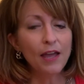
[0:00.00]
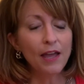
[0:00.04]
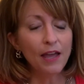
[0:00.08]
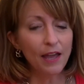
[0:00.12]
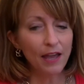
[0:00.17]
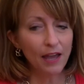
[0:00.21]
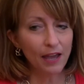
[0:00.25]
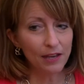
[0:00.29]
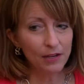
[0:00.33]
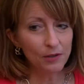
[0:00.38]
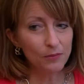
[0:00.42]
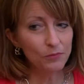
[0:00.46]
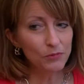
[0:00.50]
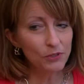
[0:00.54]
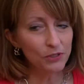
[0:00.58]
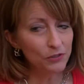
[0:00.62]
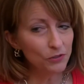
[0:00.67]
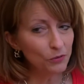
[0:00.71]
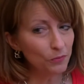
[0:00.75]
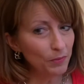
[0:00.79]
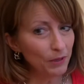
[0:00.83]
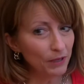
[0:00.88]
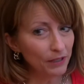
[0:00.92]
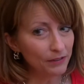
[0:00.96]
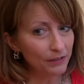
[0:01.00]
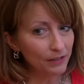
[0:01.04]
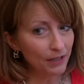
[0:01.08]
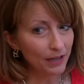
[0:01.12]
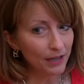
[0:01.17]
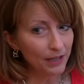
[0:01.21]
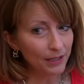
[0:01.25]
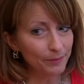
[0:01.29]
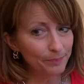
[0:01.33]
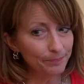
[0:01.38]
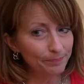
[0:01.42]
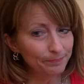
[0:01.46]
Adam disobeyed
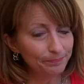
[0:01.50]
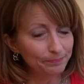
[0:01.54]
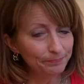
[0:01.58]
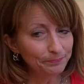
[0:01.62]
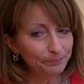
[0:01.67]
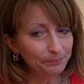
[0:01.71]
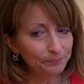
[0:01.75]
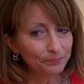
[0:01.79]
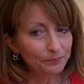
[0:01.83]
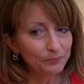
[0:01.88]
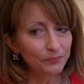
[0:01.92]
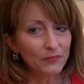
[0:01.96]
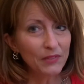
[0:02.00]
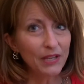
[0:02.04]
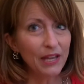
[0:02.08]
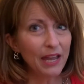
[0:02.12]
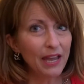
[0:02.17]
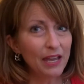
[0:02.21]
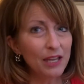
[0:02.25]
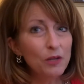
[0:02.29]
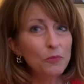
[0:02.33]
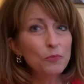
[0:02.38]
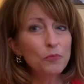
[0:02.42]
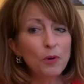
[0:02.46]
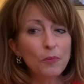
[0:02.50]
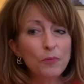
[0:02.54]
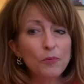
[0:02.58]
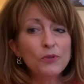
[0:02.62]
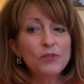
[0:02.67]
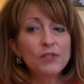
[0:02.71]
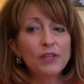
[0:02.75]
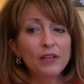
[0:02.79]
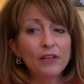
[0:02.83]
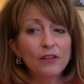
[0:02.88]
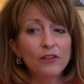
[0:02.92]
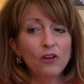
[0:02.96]
God. Adam
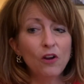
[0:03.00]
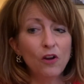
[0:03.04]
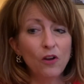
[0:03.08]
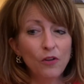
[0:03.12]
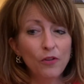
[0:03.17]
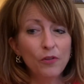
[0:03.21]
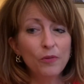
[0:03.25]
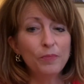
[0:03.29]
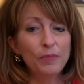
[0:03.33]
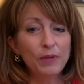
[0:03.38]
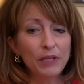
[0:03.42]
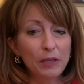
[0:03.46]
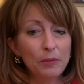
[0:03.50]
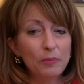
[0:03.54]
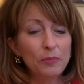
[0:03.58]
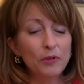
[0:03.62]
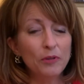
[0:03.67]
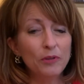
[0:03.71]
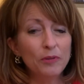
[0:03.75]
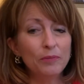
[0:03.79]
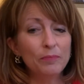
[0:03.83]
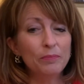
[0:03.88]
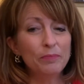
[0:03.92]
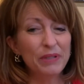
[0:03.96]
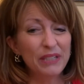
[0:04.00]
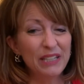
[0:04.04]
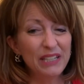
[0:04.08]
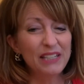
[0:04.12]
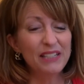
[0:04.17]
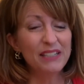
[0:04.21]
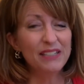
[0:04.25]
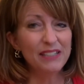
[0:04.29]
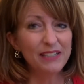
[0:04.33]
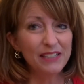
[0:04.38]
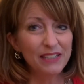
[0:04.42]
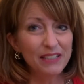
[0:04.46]
represented all the people, but he
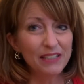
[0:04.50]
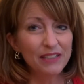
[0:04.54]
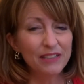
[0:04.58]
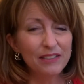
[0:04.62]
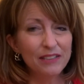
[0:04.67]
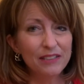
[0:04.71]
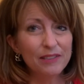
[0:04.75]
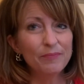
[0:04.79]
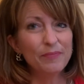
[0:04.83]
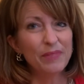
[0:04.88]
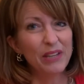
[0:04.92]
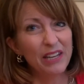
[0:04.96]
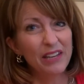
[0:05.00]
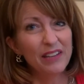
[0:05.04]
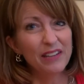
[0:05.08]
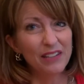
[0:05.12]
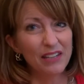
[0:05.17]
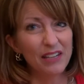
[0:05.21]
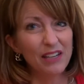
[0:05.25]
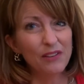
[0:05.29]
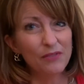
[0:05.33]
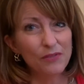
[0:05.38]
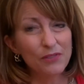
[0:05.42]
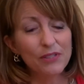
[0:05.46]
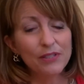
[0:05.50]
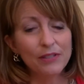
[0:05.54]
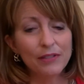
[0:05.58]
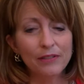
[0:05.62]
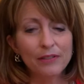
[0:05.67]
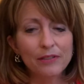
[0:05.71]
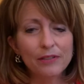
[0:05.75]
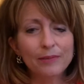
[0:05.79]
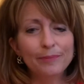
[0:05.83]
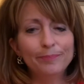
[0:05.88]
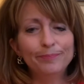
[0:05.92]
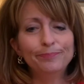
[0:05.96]
sinned. He and Eve
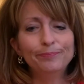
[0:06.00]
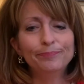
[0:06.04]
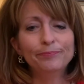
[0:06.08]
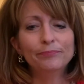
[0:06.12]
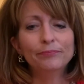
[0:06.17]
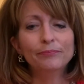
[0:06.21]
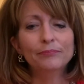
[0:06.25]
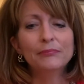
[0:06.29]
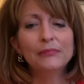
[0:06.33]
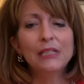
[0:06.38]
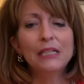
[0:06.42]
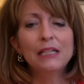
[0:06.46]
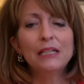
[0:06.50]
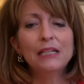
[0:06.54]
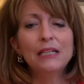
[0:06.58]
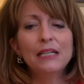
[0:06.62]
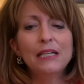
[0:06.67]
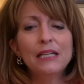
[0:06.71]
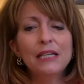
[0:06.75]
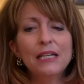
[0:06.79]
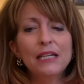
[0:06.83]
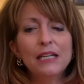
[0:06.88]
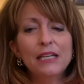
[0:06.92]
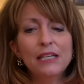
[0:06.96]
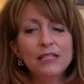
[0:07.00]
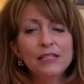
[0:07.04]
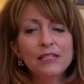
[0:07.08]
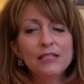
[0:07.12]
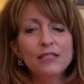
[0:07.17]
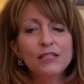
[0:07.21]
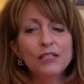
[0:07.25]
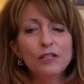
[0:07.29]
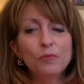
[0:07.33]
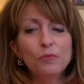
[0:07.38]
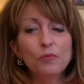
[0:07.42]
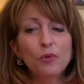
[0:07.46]
sinned. His
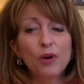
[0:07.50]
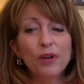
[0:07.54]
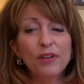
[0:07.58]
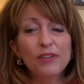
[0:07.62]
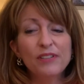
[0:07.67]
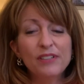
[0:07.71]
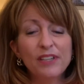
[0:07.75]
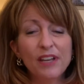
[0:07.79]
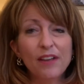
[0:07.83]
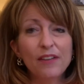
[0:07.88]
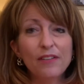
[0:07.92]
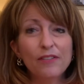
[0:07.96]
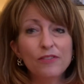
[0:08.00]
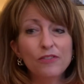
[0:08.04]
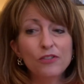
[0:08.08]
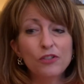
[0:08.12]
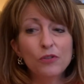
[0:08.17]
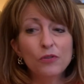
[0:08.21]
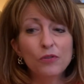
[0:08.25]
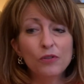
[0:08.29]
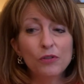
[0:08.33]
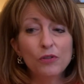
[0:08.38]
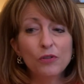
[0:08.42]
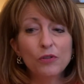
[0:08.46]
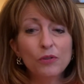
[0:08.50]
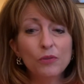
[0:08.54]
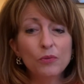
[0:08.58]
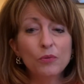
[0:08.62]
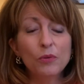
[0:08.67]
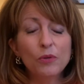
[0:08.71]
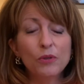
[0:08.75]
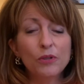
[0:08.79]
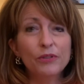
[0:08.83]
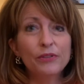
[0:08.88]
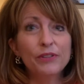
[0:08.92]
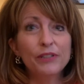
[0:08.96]
sin brought death to the good
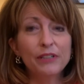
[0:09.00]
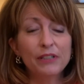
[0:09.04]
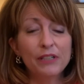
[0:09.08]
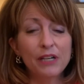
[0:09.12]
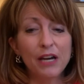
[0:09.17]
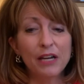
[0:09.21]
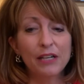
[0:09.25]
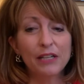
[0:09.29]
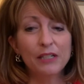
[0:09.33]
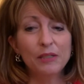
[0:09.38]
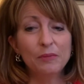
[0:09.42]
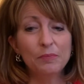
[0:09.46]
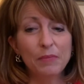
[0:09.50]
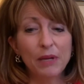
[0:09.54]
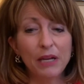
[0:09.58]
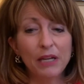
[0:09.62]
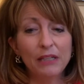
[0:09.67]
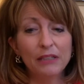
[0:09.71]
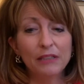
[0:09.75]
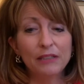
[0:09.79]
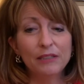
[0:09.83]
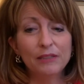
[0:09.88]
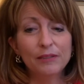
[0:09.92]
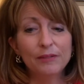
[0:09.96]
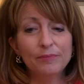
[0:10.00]
world that God had made.